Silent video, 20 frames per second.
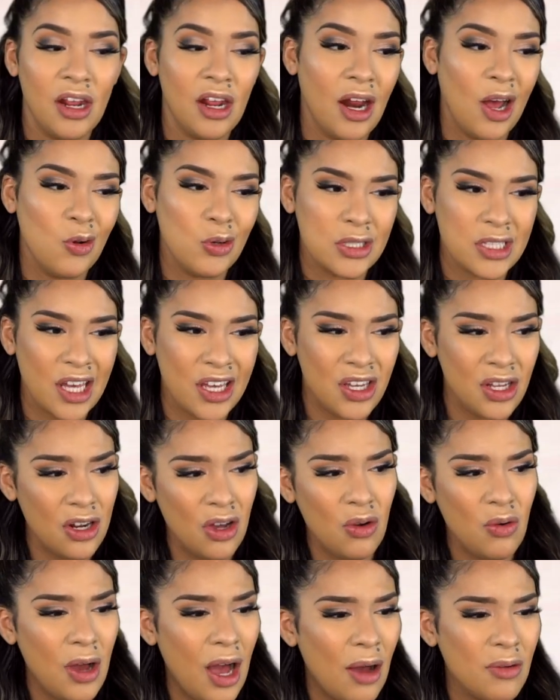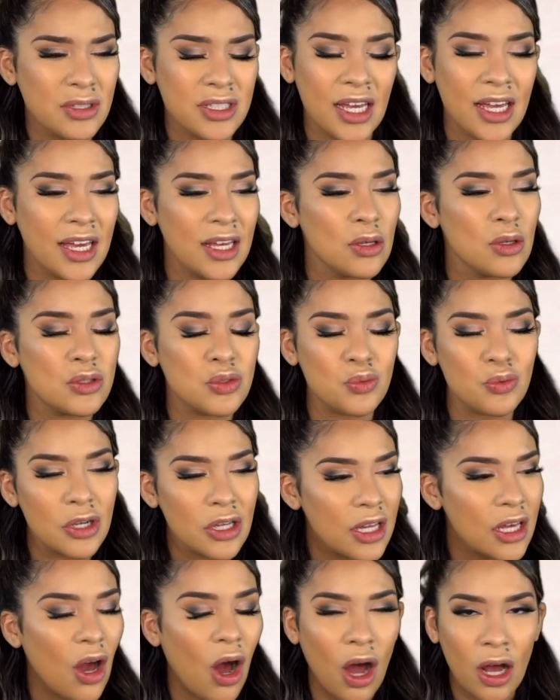And I was like, you know, I was like, it's
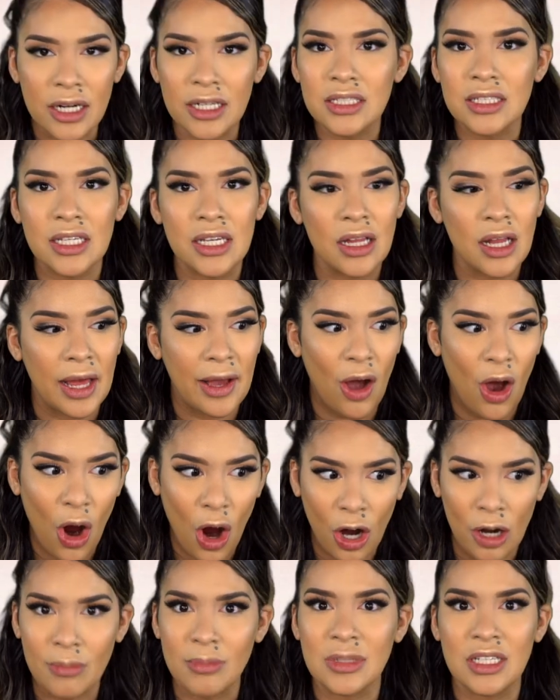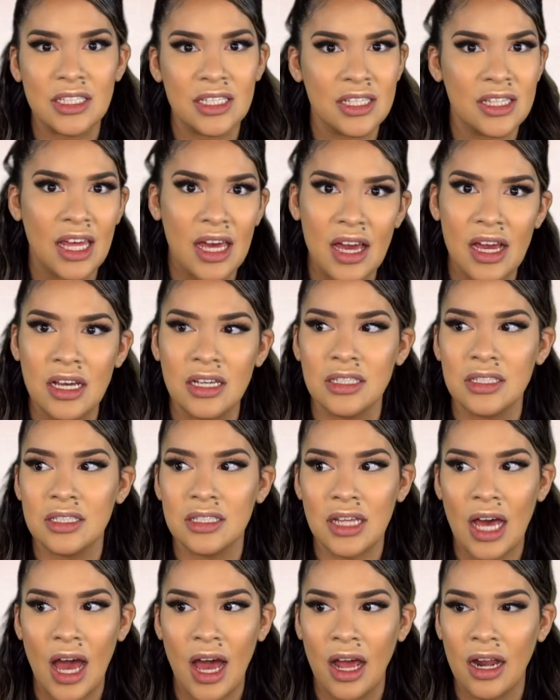really honestly like harmless
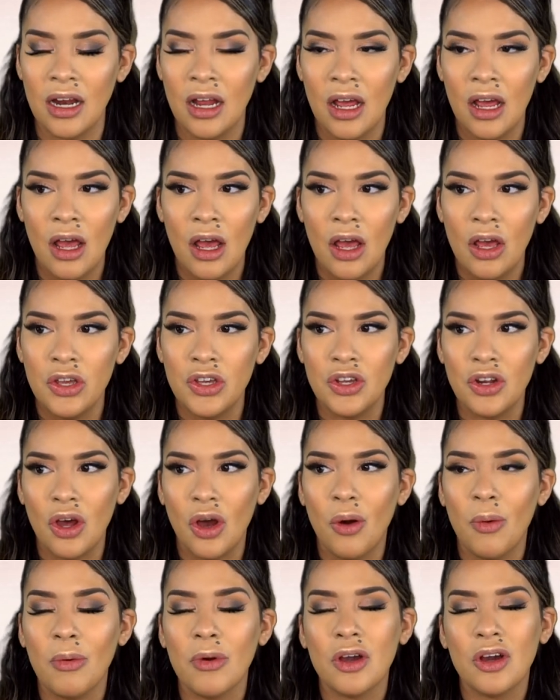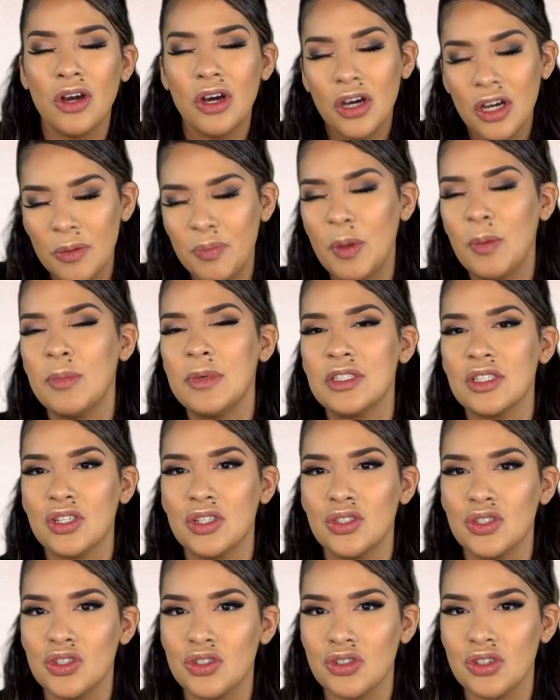things that, you know, could be
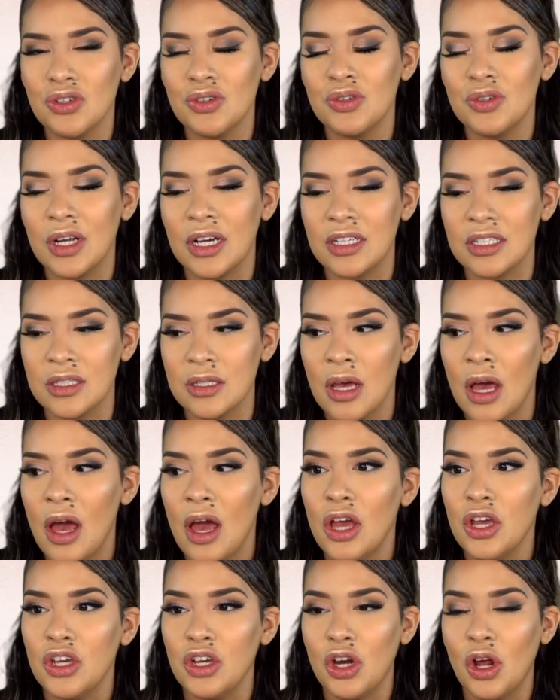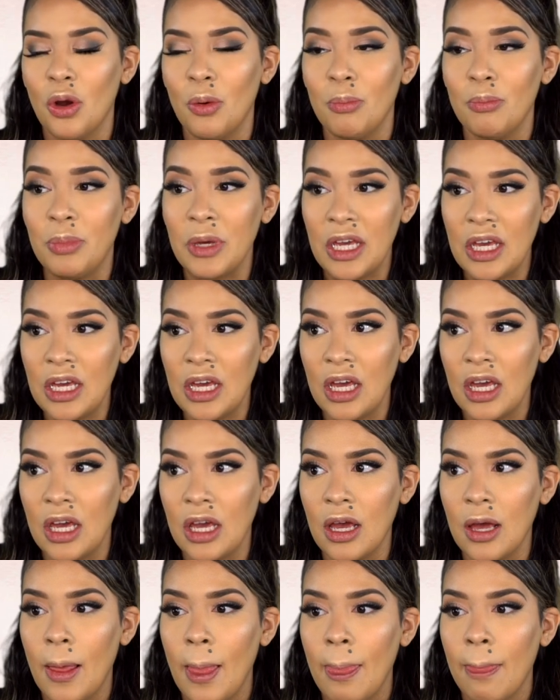misconstrued as, you know,
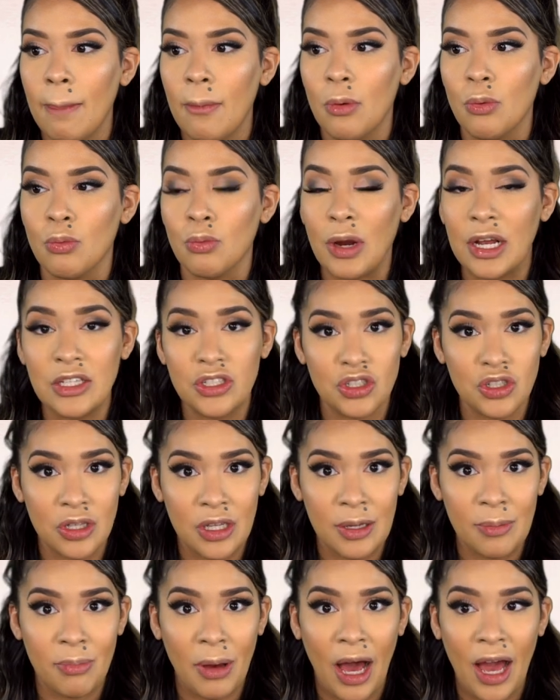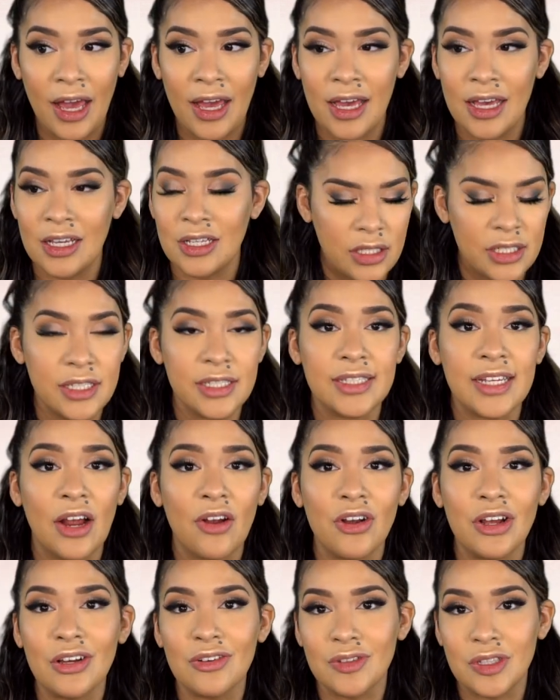being racially biased,
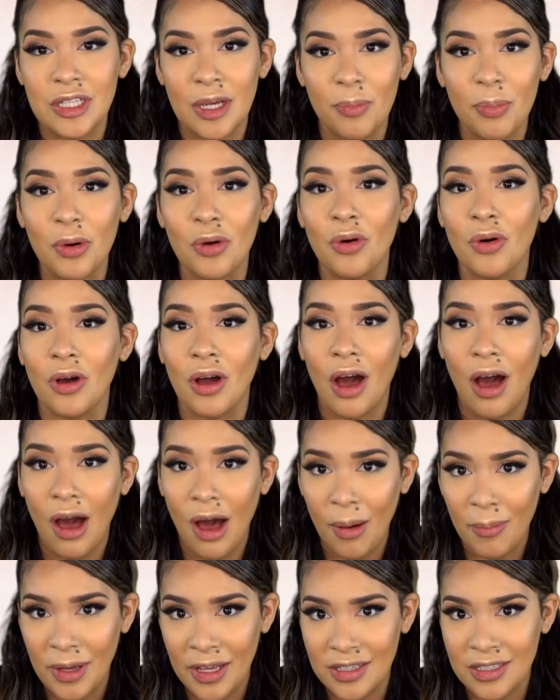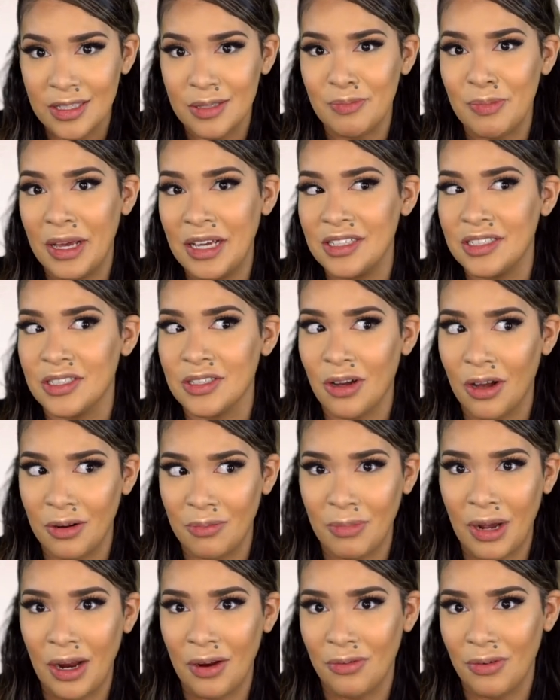stereotypical comments based
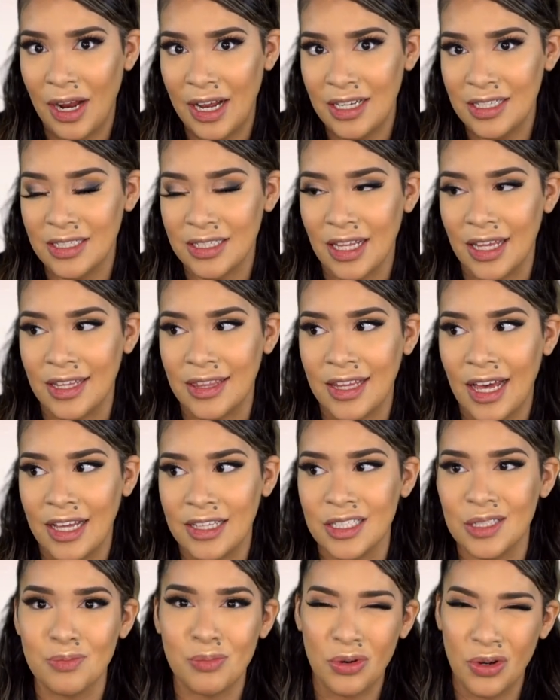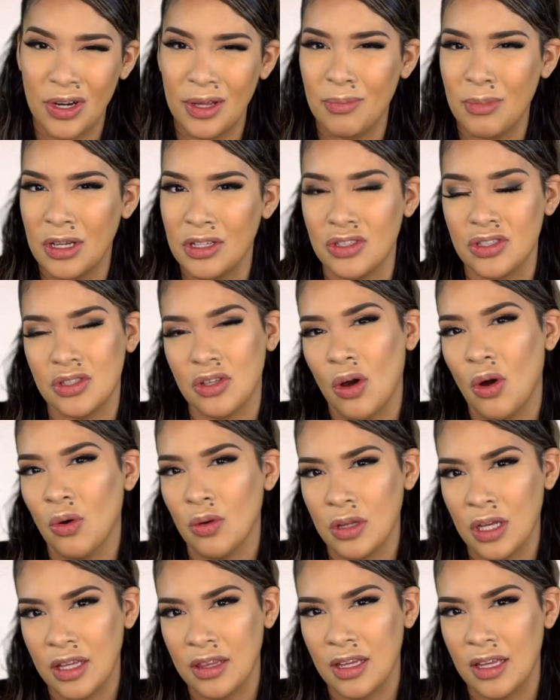on my race. Like, that's pretty much the
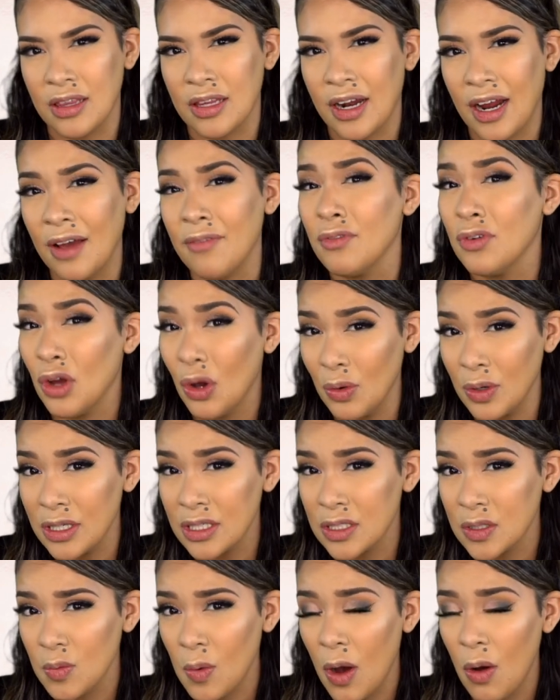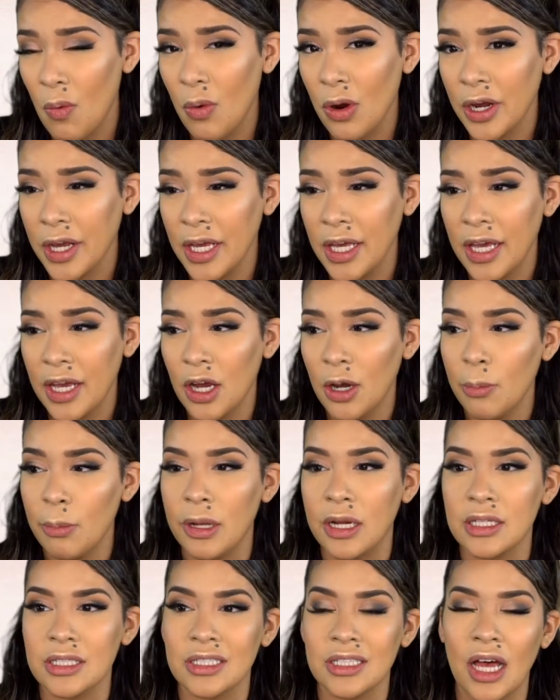only thing that I've noticed while working here,
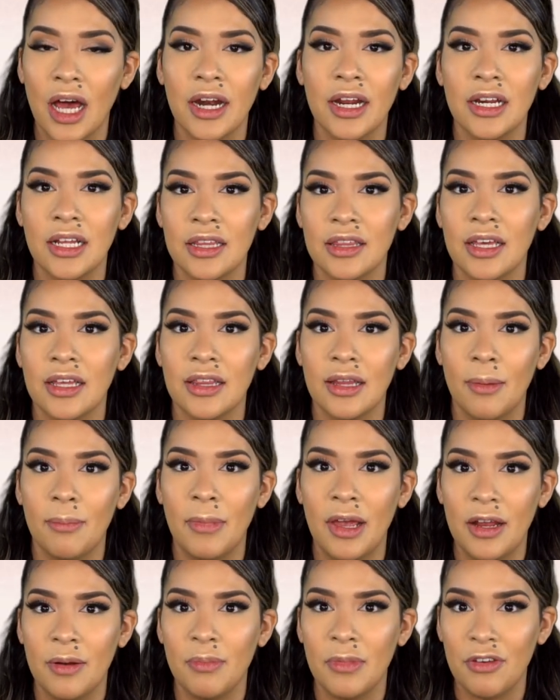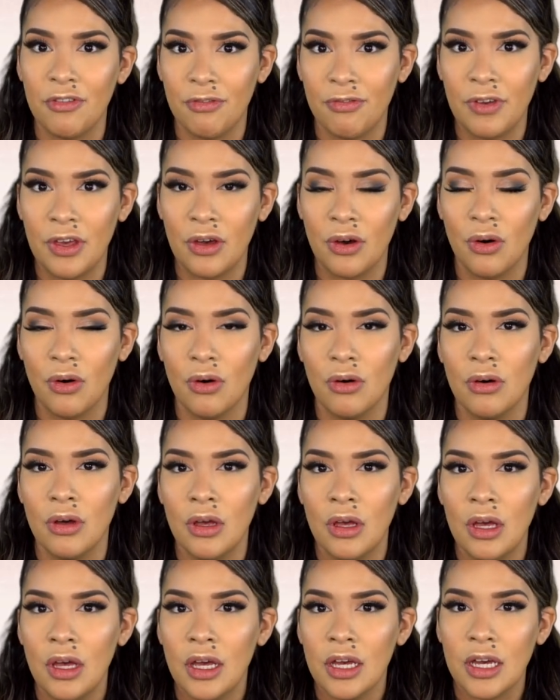but it's not anything that made me feel
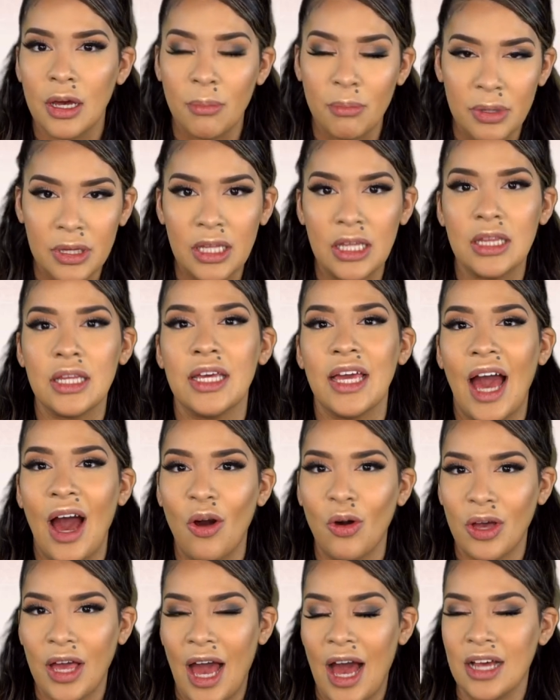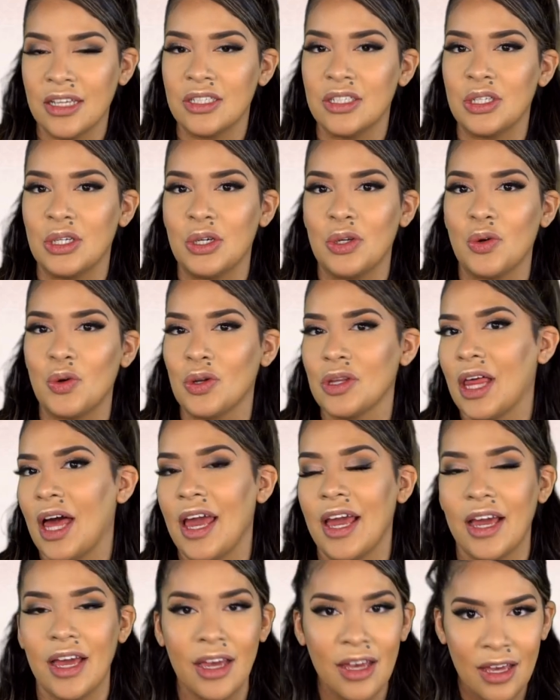completely outcasted or
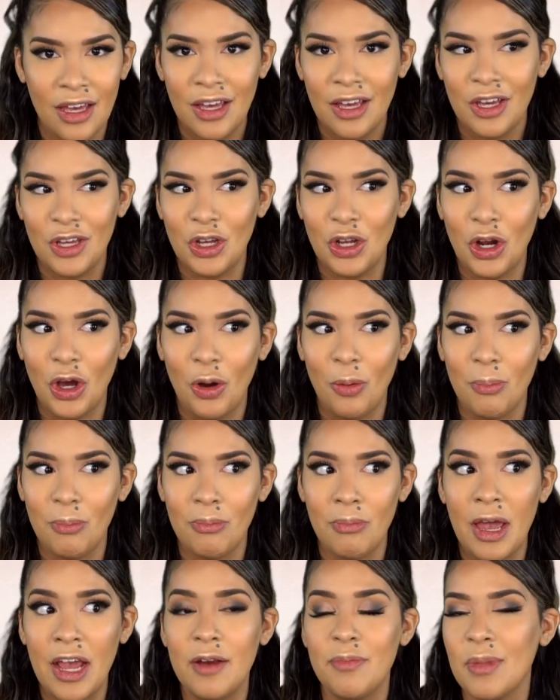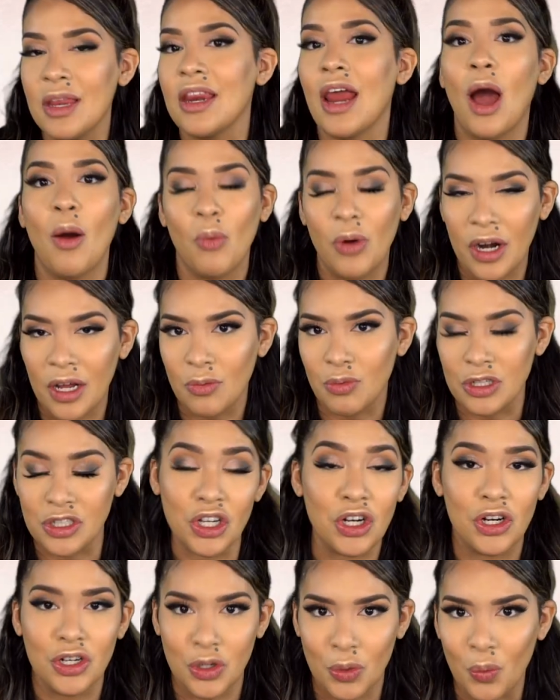like, you know, made me not want to
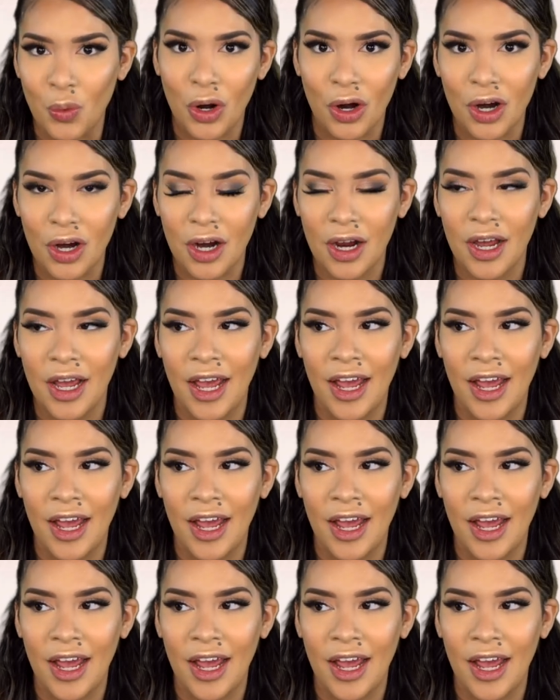return to work.